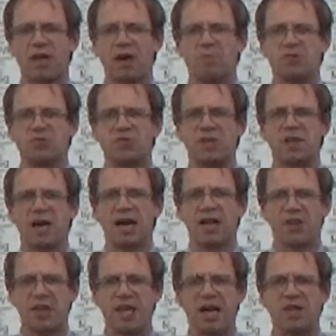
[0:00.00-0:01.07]
chemistry
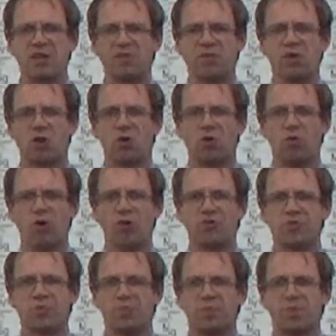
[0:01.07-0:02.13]
at the end of the course.